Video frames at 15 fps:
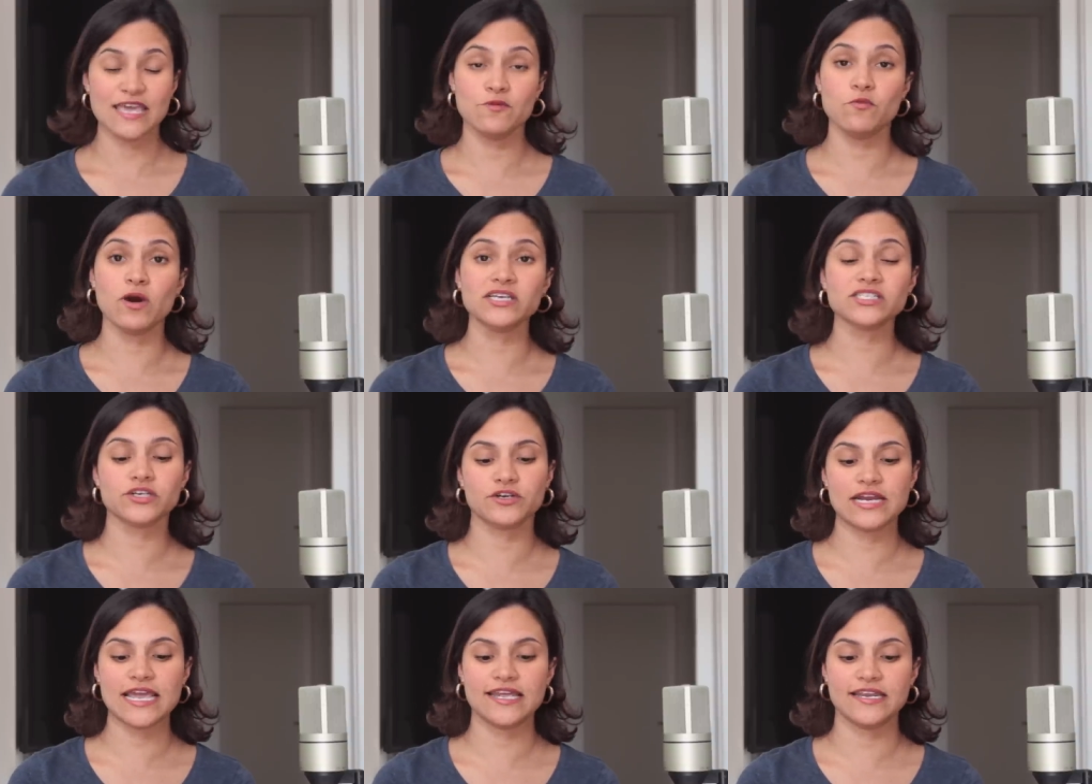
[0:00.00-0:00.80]
It was
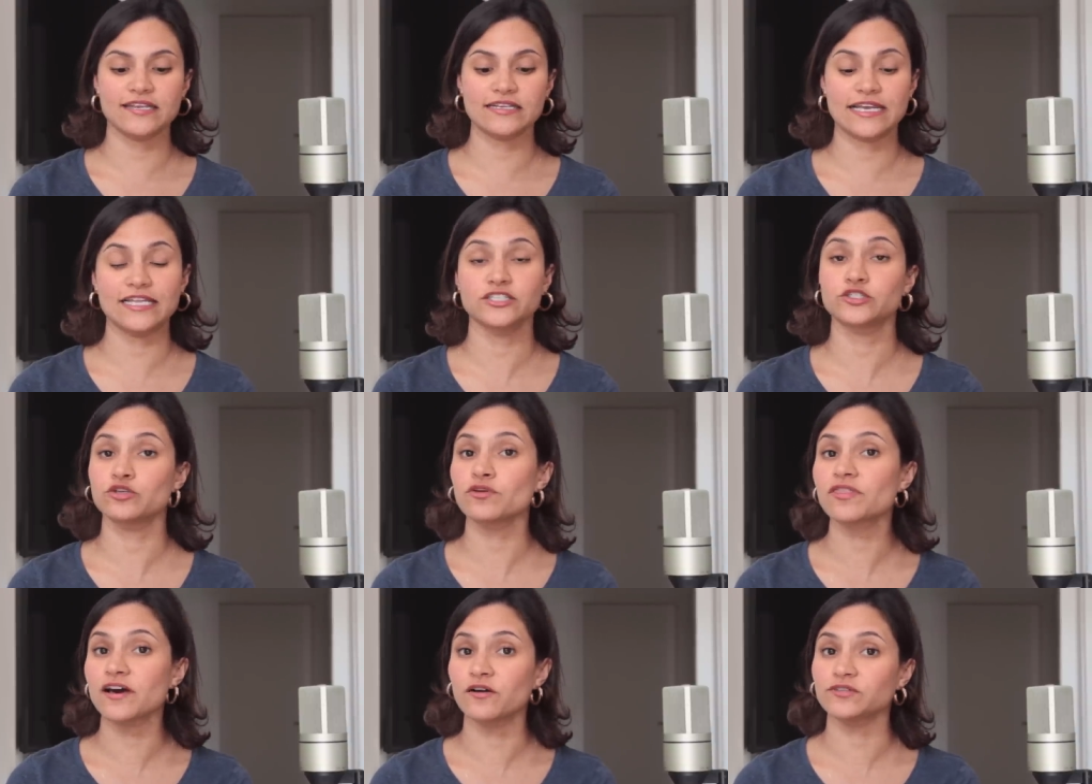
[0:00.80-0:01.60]
created in
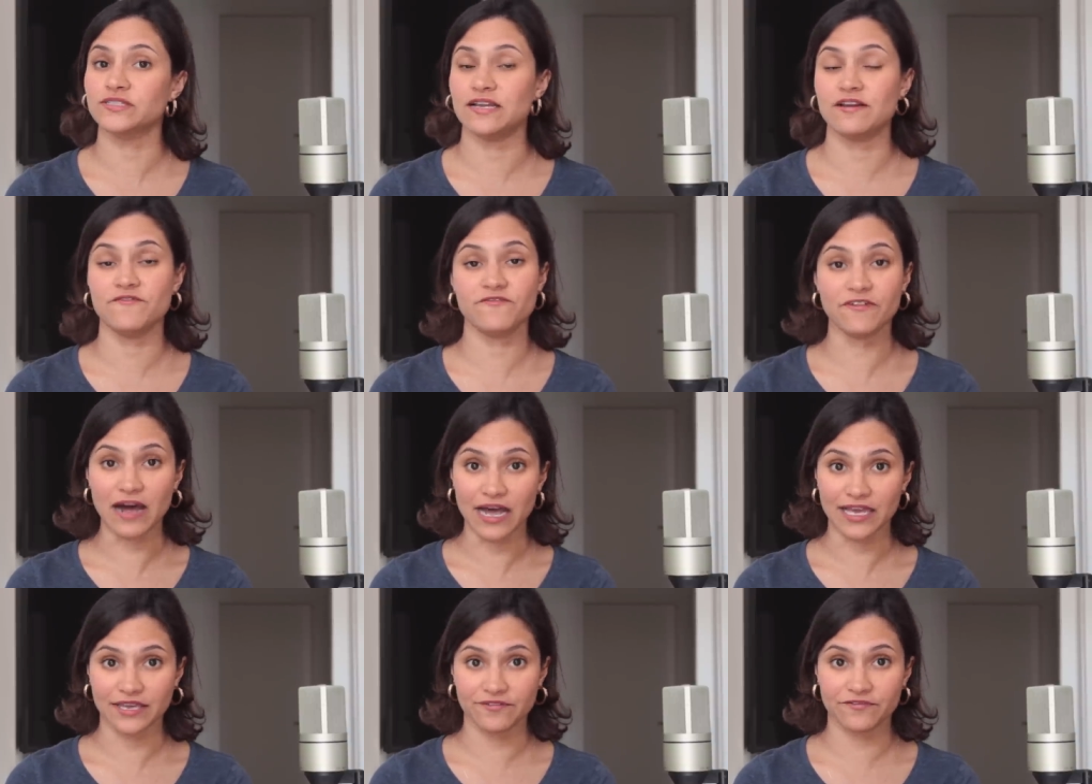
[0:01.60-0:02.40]

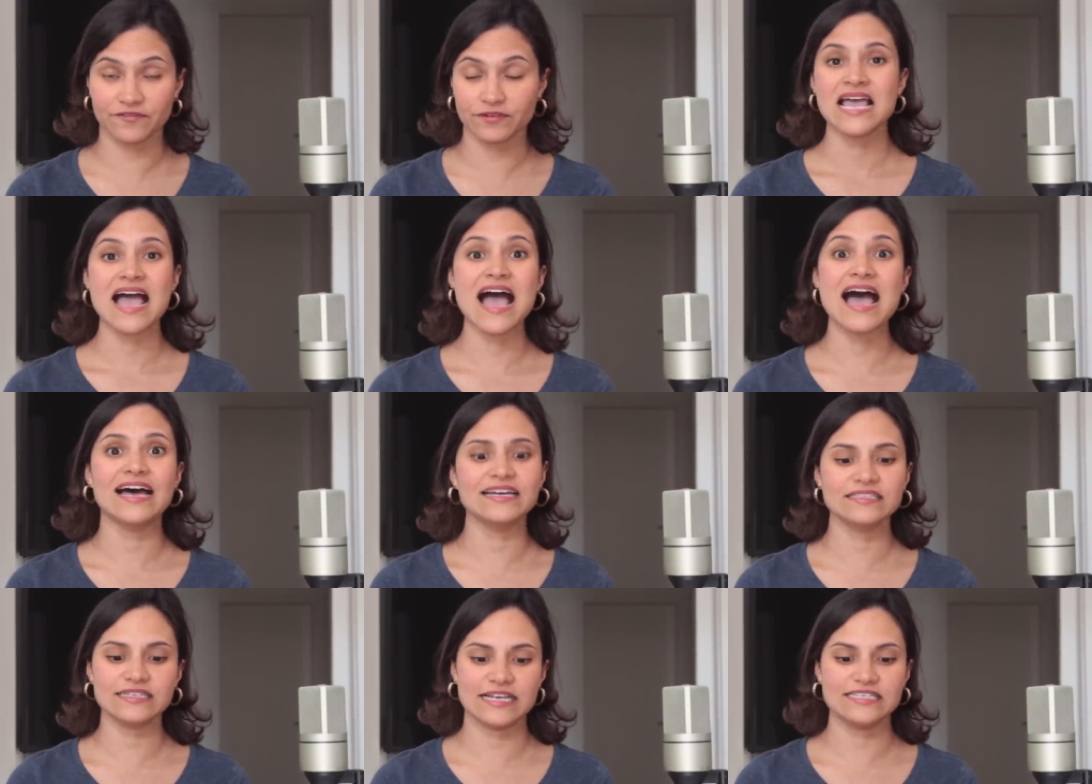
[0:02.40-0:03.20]
2005
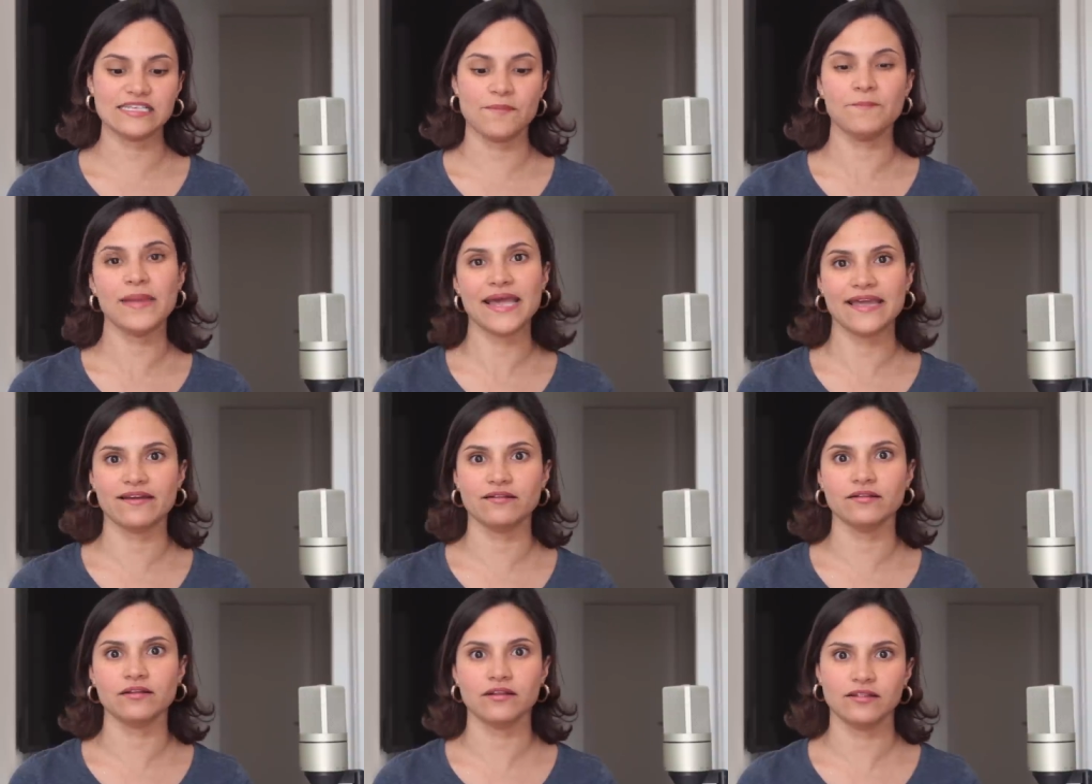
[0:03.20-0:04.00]
and is a
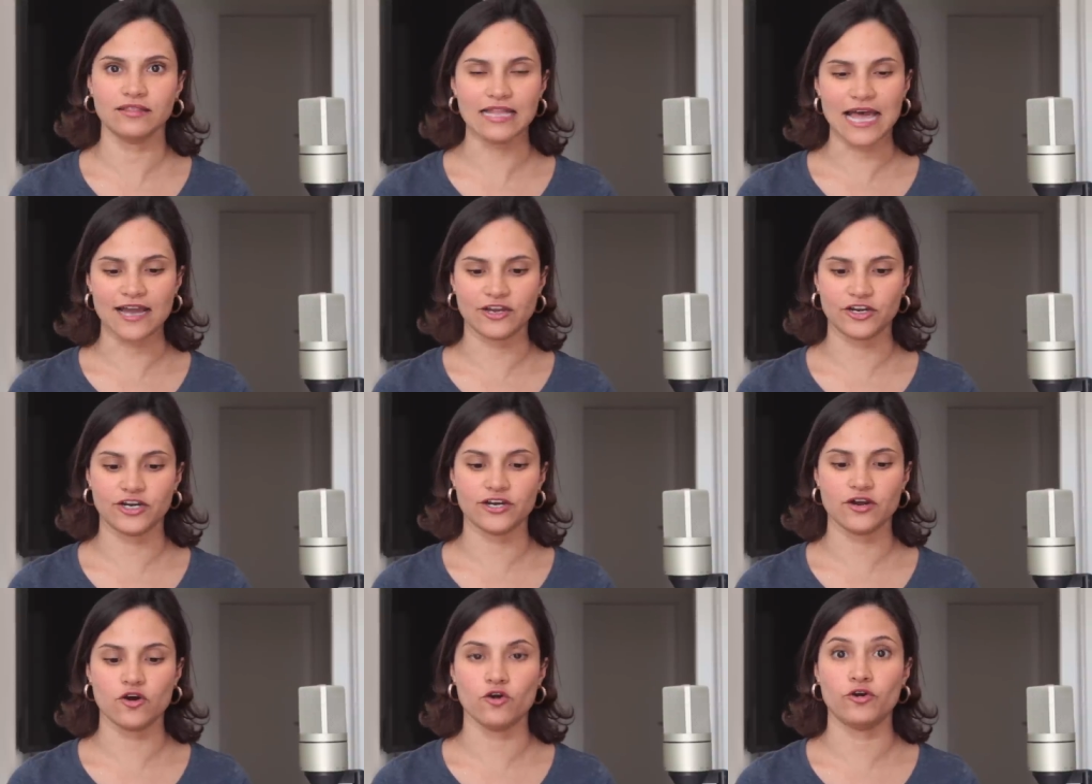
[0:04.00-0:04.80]
pale
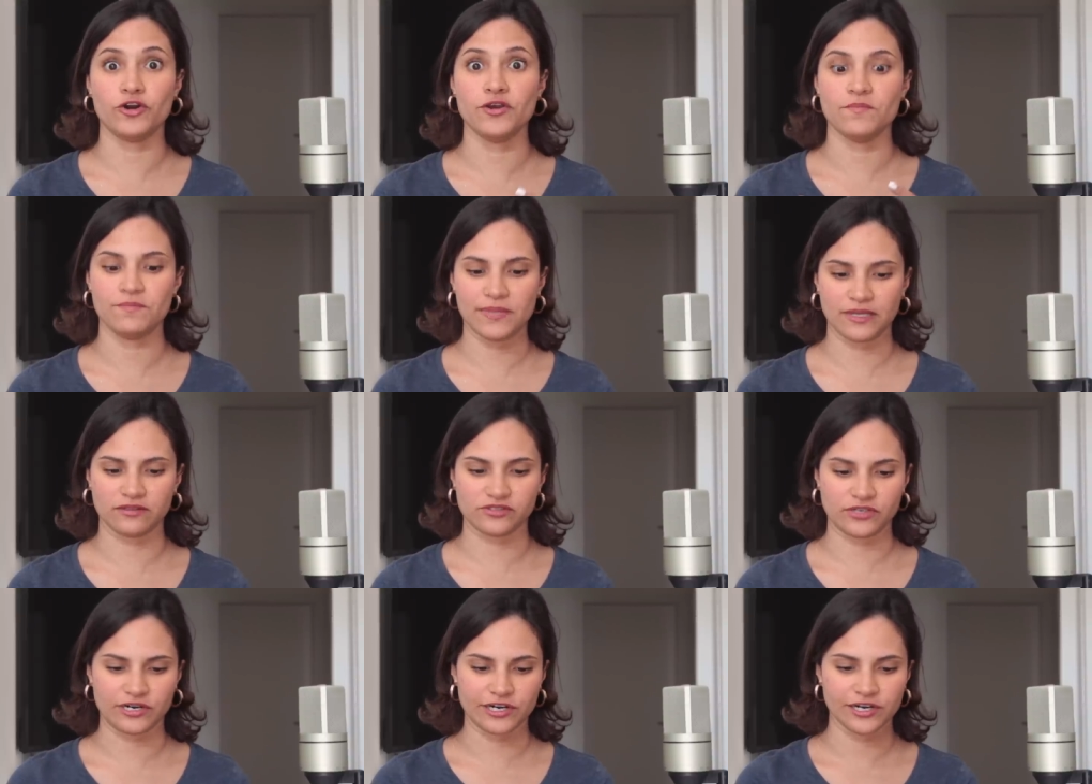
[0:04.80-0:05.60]
lager or
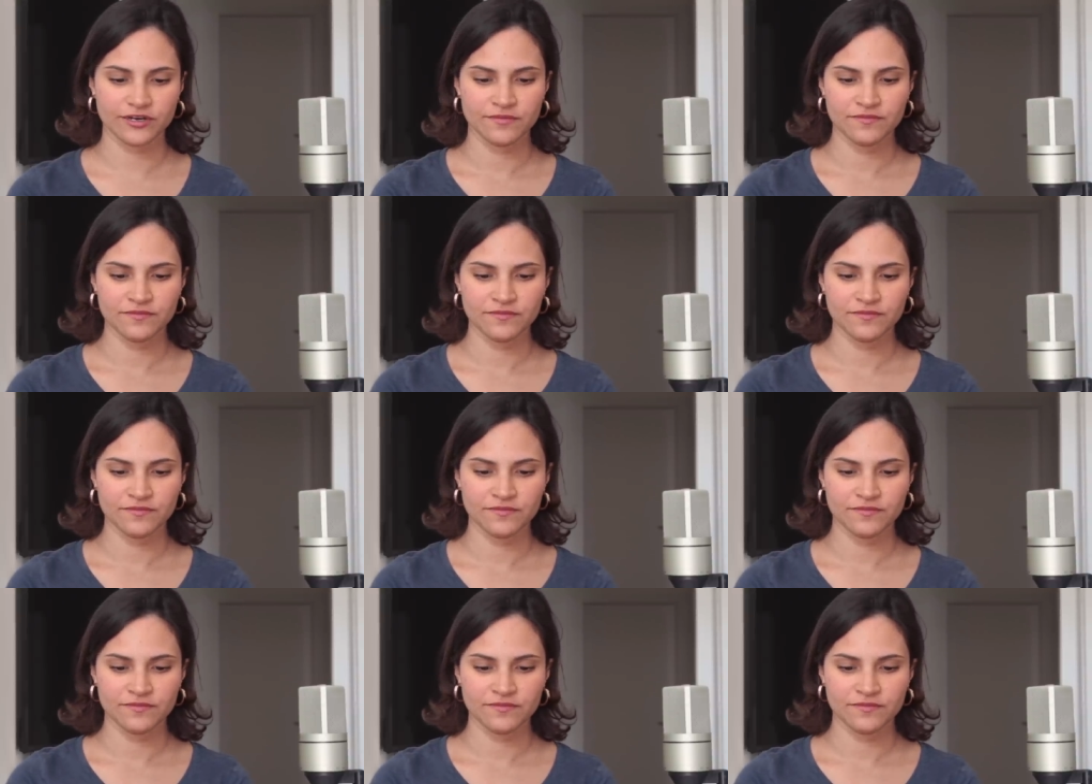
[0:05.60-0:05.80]
Pilsner.